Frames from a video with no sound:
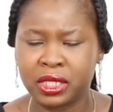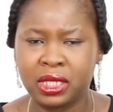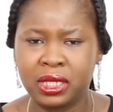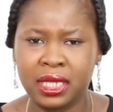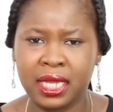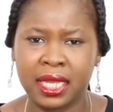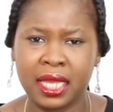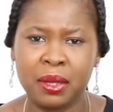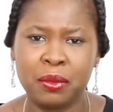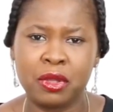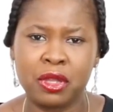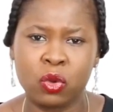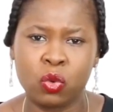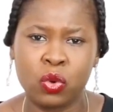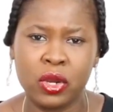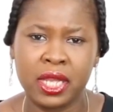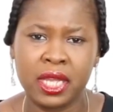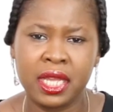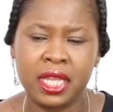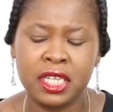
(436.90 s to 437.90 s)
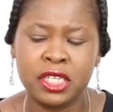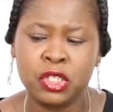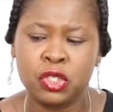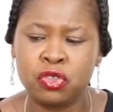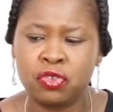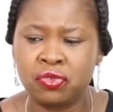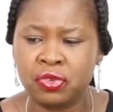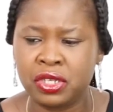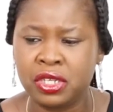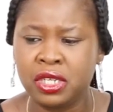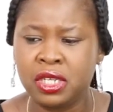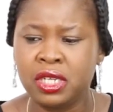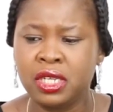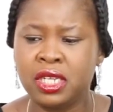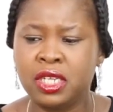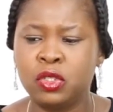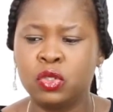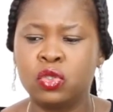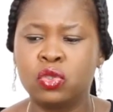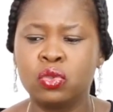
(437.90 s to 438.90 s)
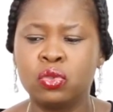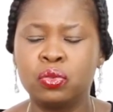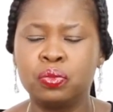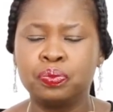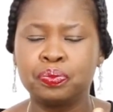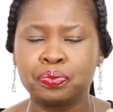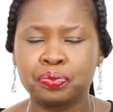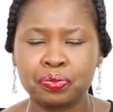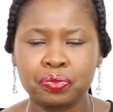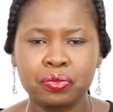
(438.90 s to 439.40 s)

take a quick history into